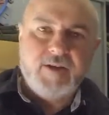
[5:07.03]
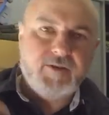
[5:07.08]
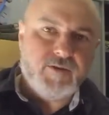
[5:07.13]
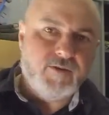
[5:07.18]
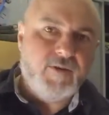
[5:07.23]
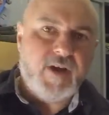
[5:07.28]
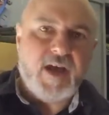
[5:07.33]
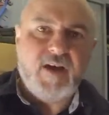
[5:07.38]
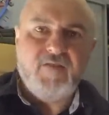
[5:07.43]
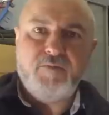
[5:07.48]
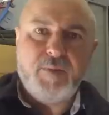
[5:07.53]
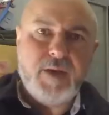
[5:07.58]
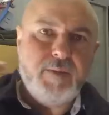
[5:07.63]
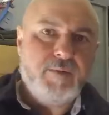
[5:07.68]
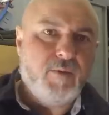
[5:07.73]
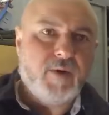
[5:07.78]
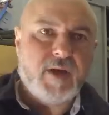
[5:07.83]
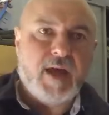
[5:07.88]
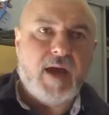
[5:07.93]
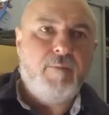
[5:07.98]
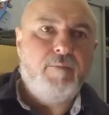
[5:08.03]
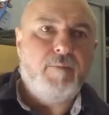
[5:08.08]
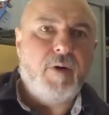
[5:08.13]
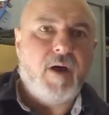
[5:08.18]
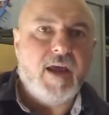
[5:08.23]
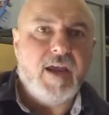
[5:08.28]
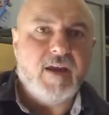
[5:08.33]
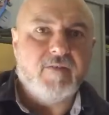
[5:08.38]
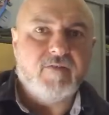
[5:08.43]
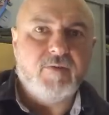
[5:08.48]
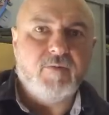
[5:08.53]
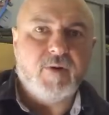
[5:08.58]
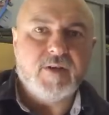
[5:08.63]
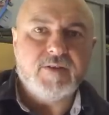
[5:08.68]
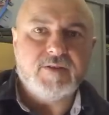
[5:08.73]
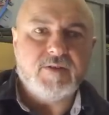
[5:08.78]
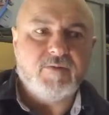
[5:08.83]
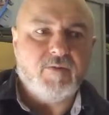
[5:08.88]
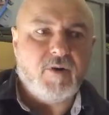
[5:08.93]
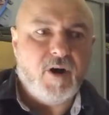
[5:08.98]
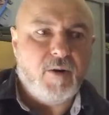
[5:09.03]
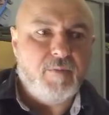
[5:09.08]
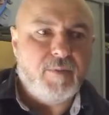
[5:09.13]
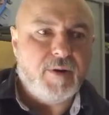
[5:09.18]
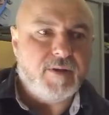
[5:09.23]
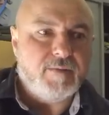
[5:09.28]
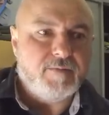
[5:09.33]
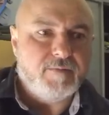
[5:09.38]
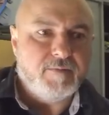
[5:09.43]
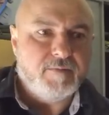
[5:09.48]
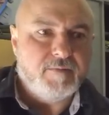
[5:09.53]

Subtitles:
do have people come by every once in a while, but